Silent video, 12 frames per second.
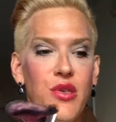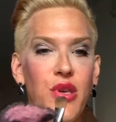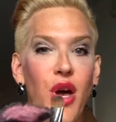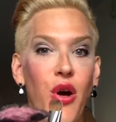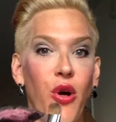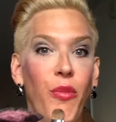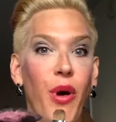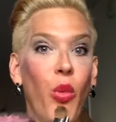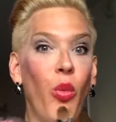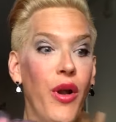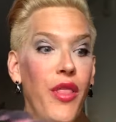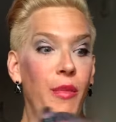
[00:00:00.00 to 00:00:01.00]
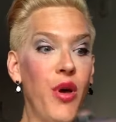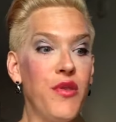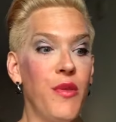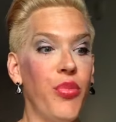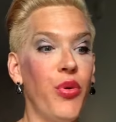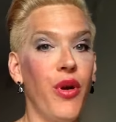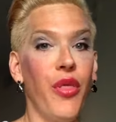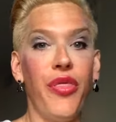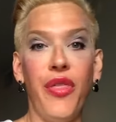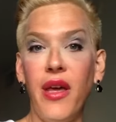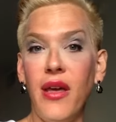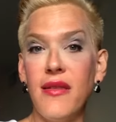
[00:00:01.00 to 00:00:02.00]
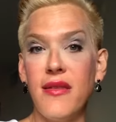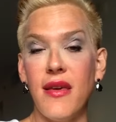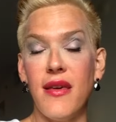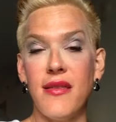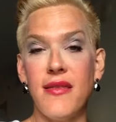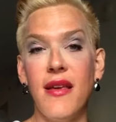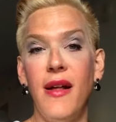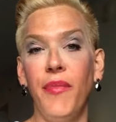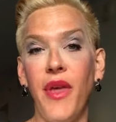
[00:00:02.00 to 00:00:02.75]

But one of the most important things is,